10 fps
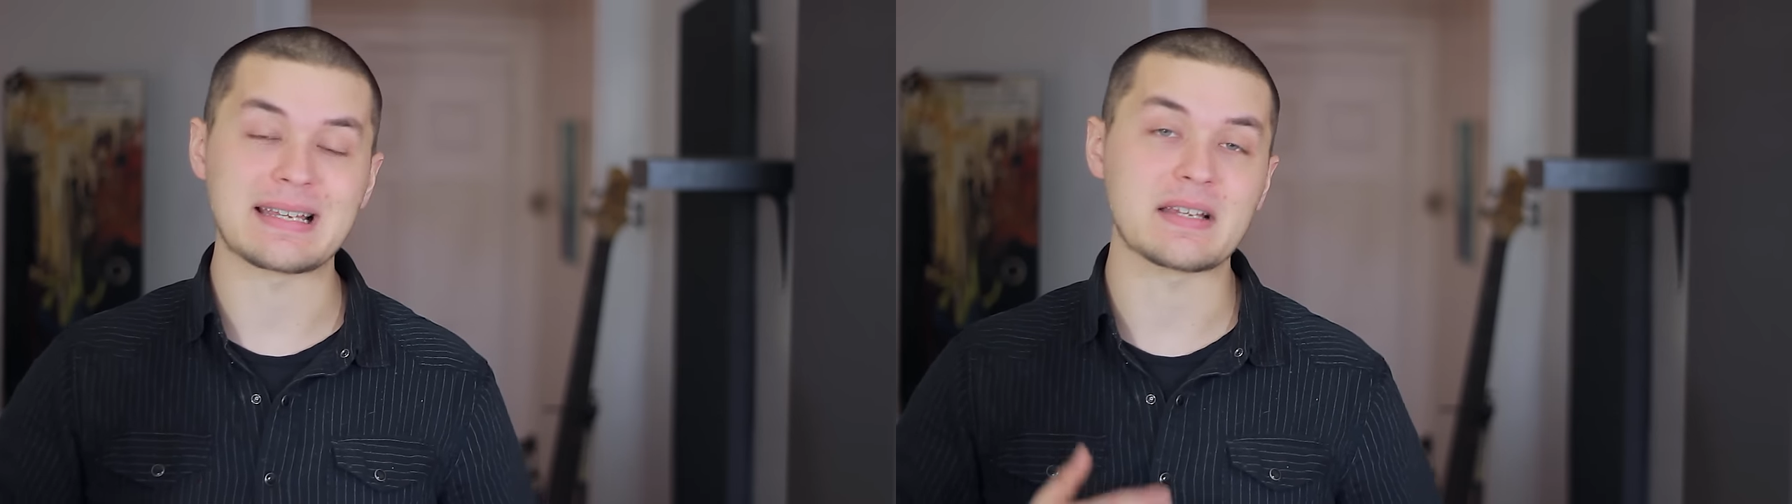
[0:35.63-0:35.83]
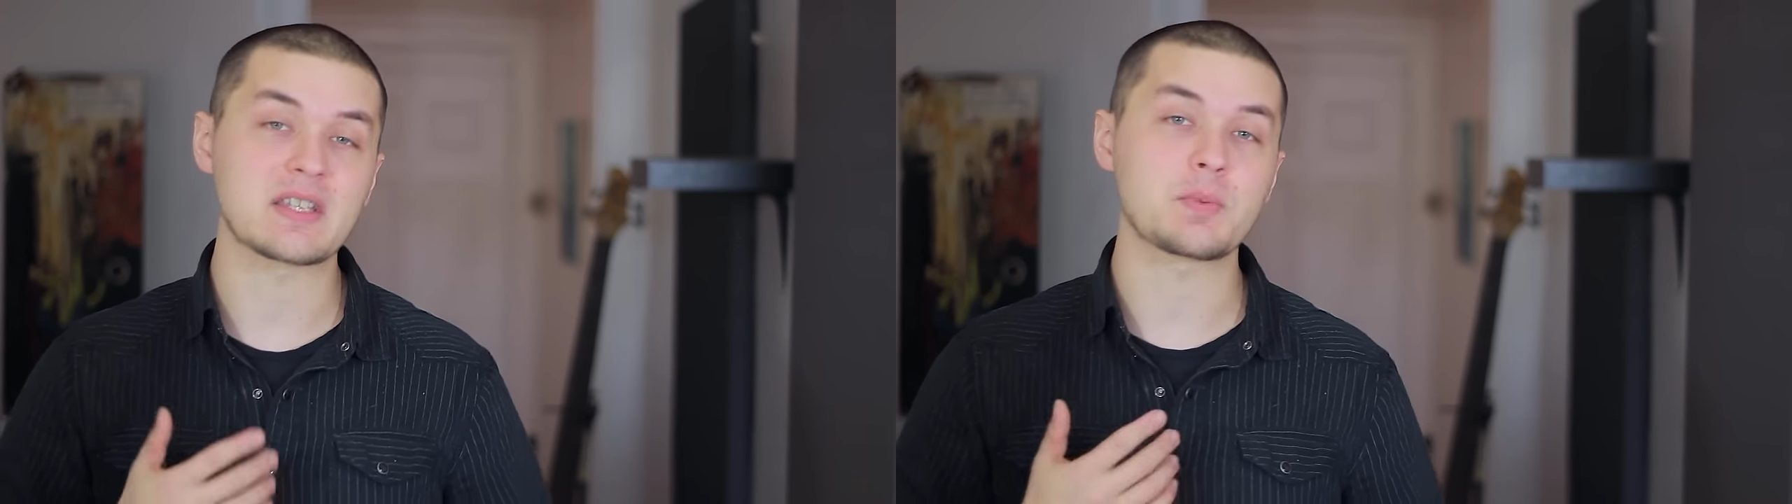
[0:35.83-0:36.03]

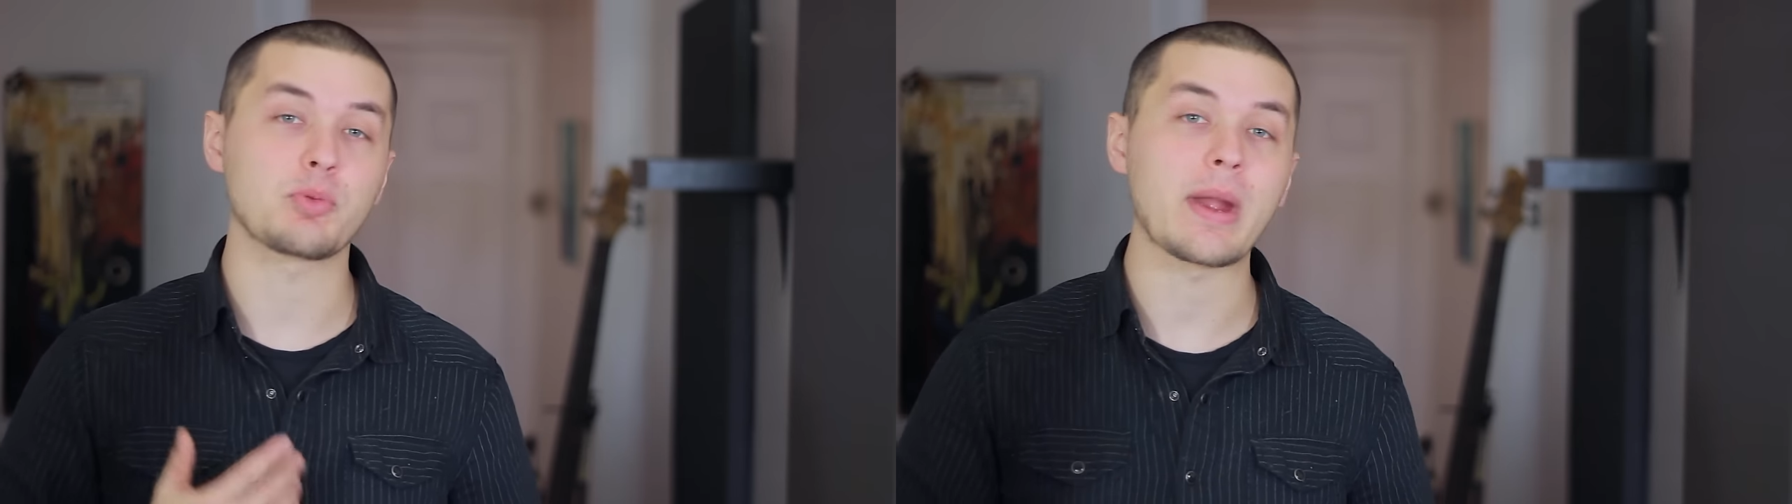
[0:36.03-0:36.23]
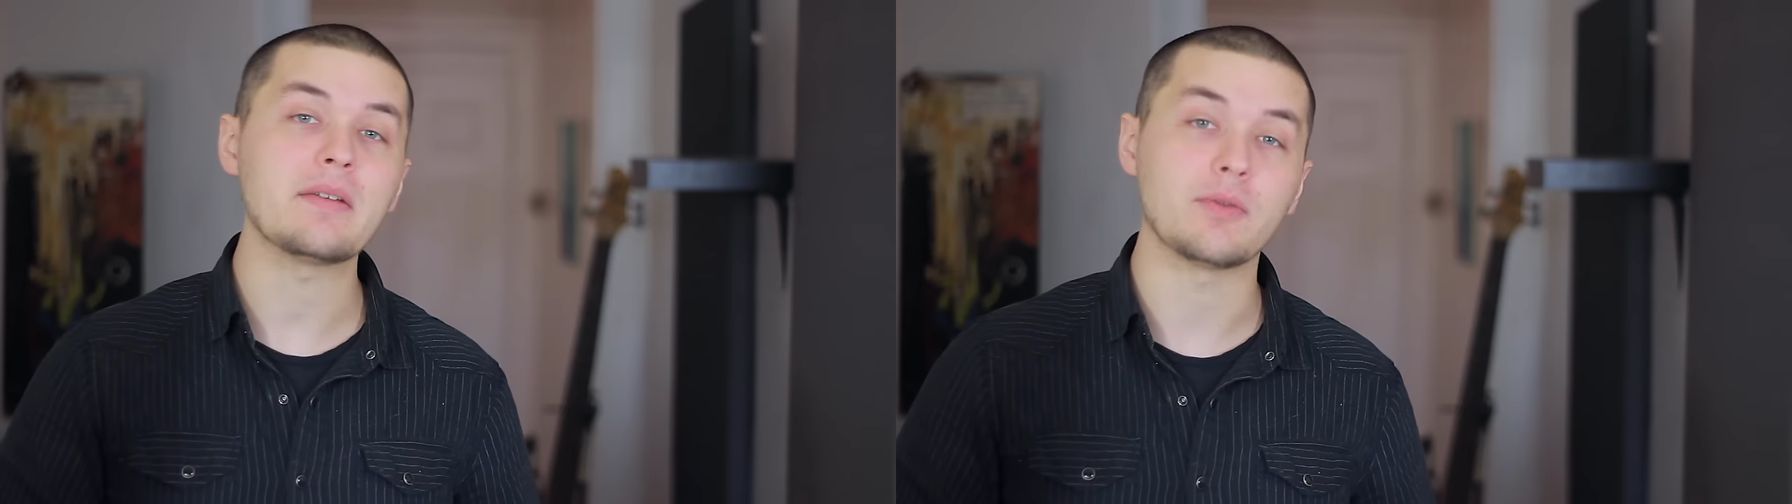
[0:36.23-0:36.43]
as a
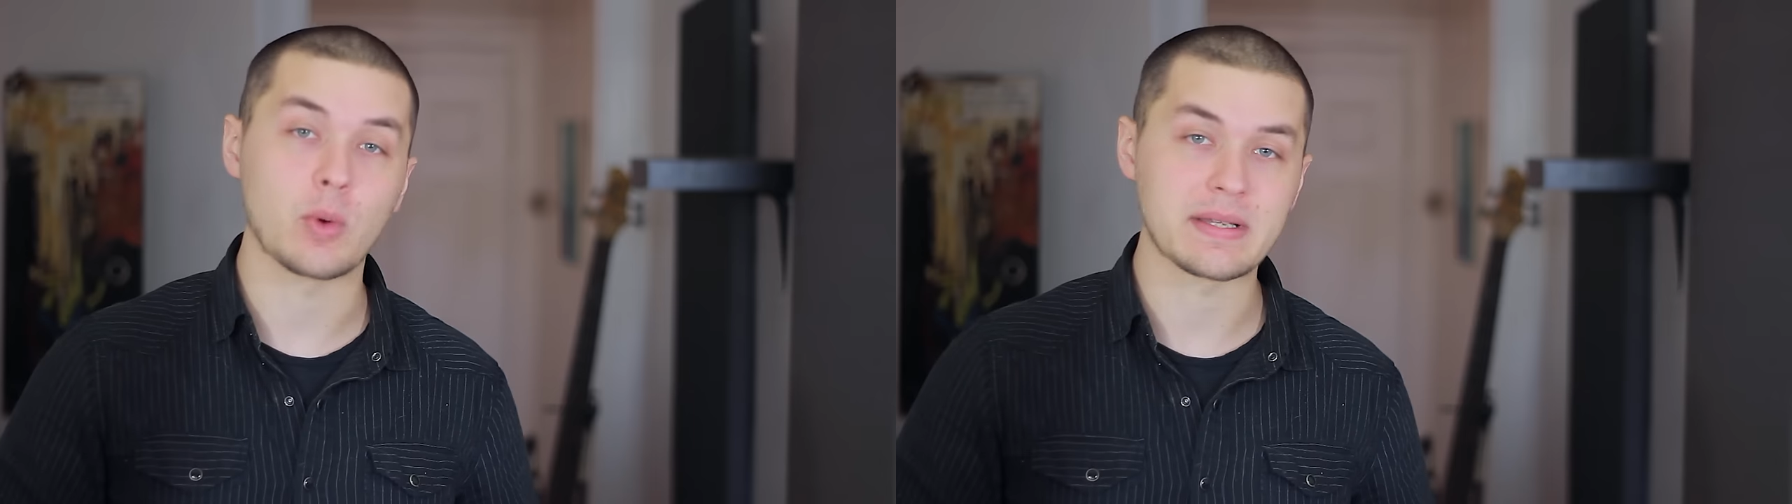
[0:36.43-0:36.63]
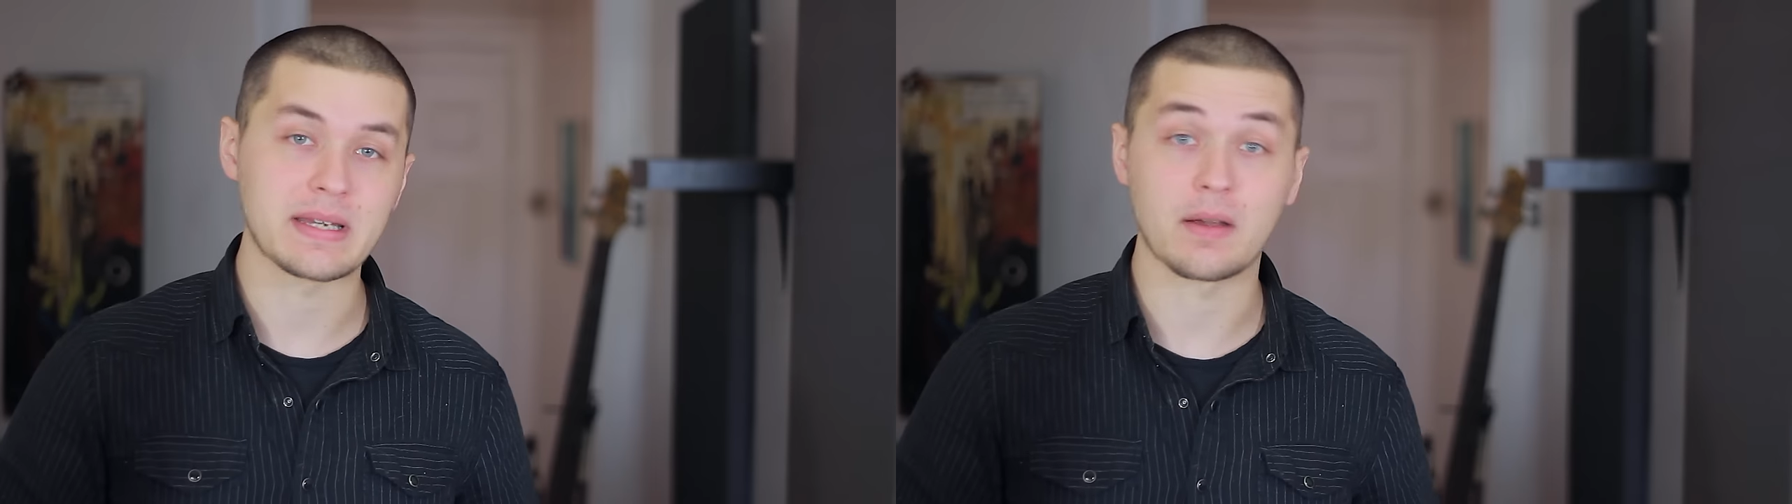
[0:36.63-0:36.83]
spread
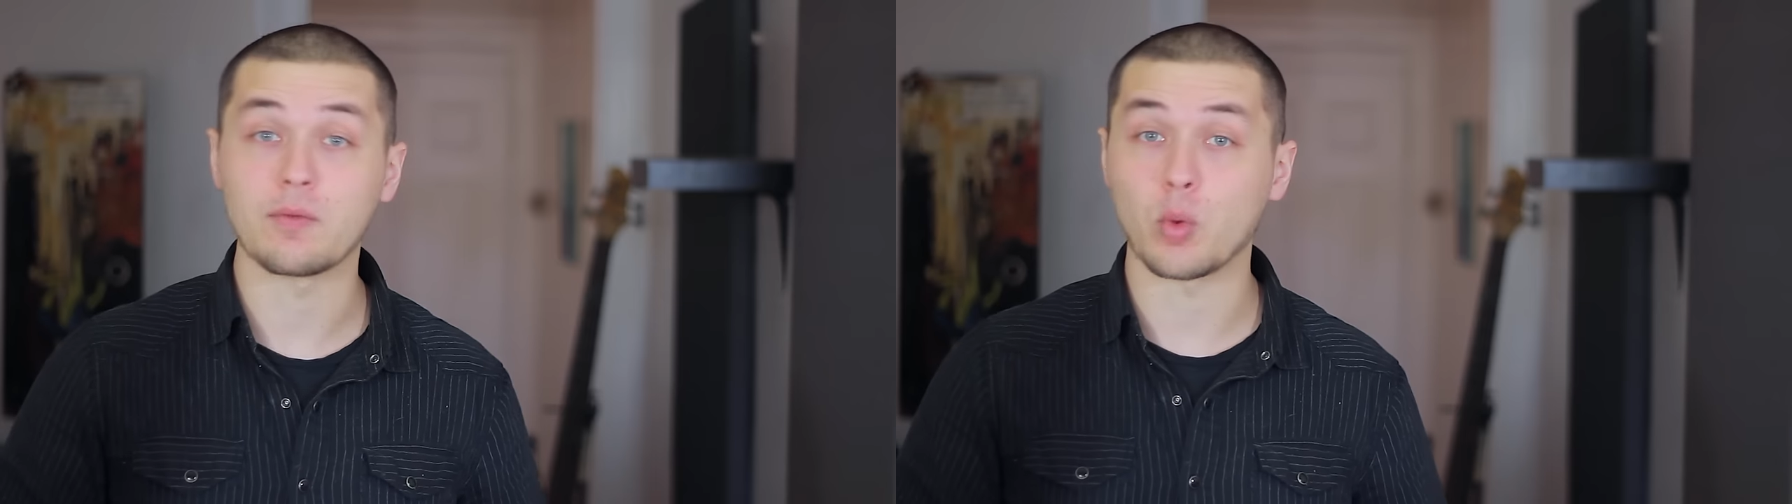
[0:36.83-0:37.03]
voicing